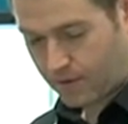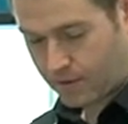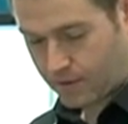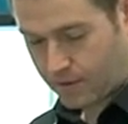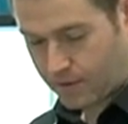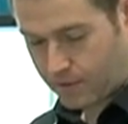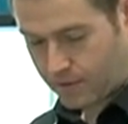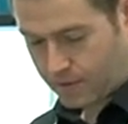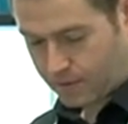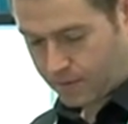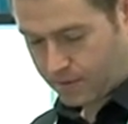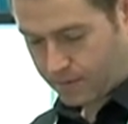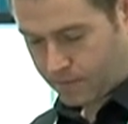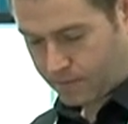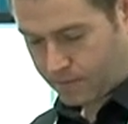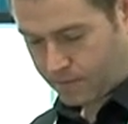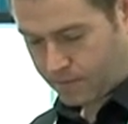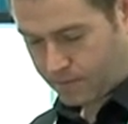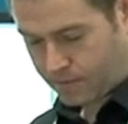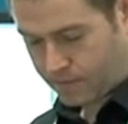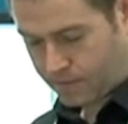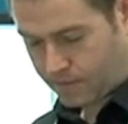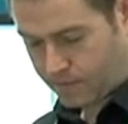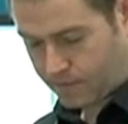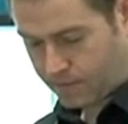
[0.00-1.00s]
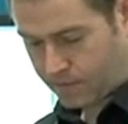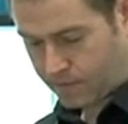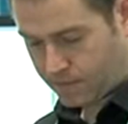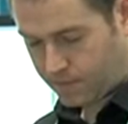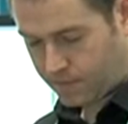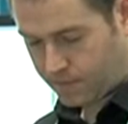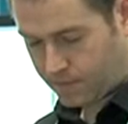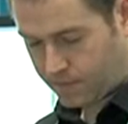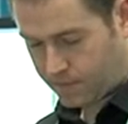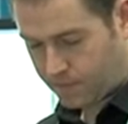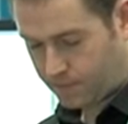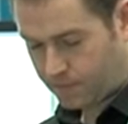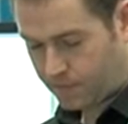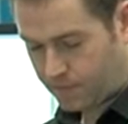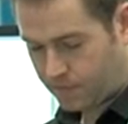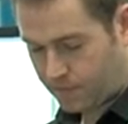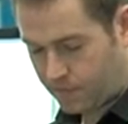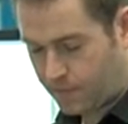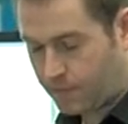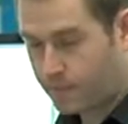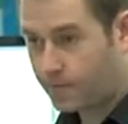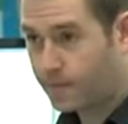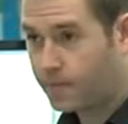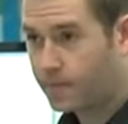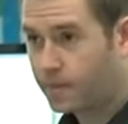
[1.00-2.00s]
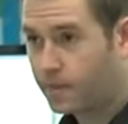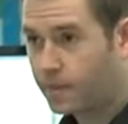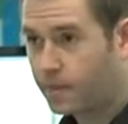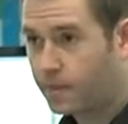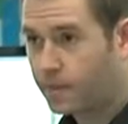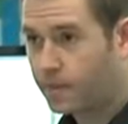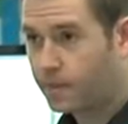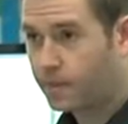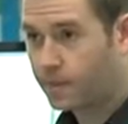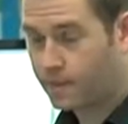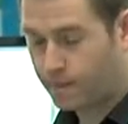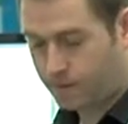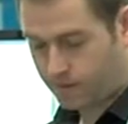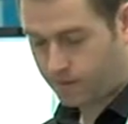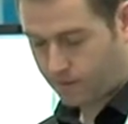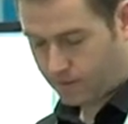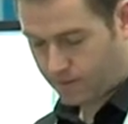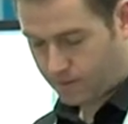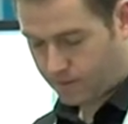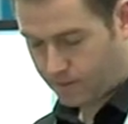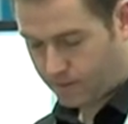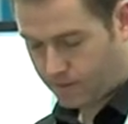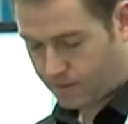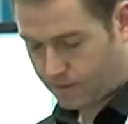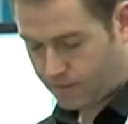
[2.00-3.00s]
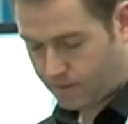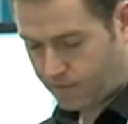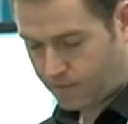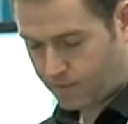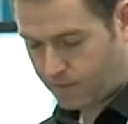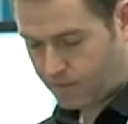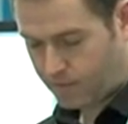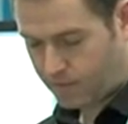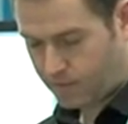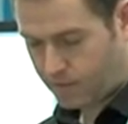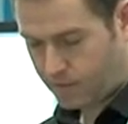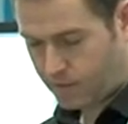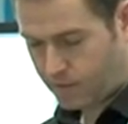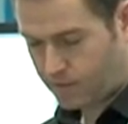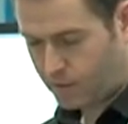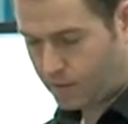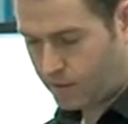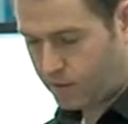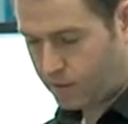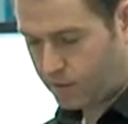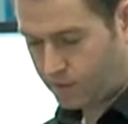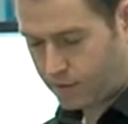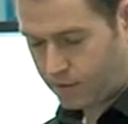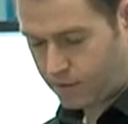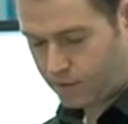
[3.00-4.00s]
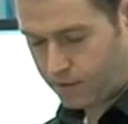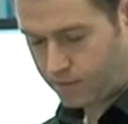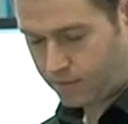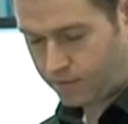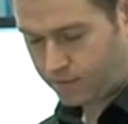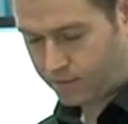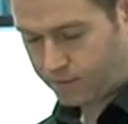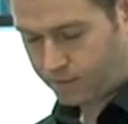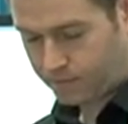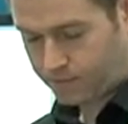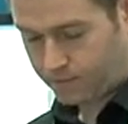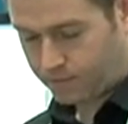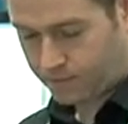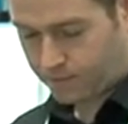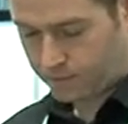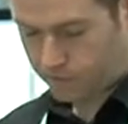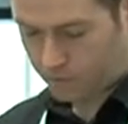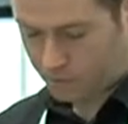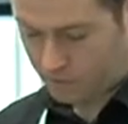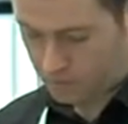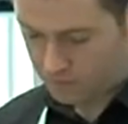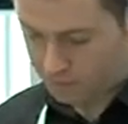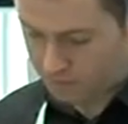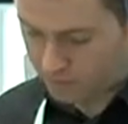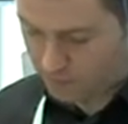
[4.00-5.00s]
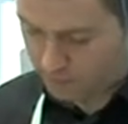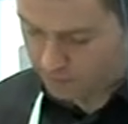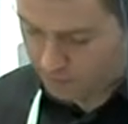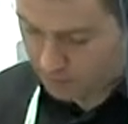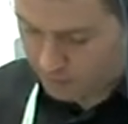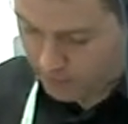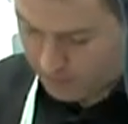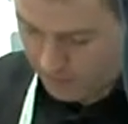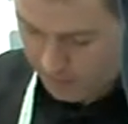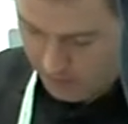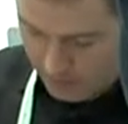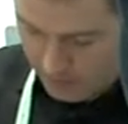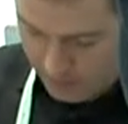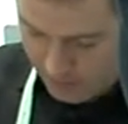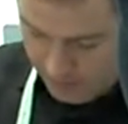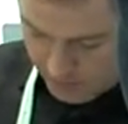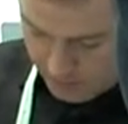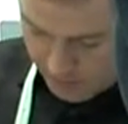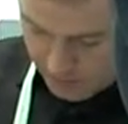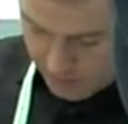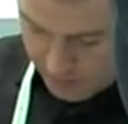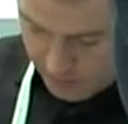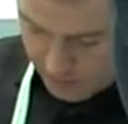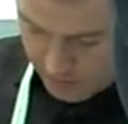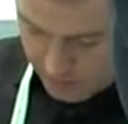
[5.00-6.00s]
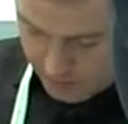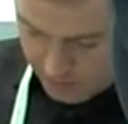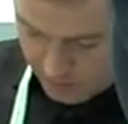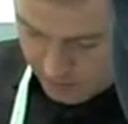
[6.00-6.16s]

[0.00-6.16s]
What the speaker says: No words are spoken by the person on screen.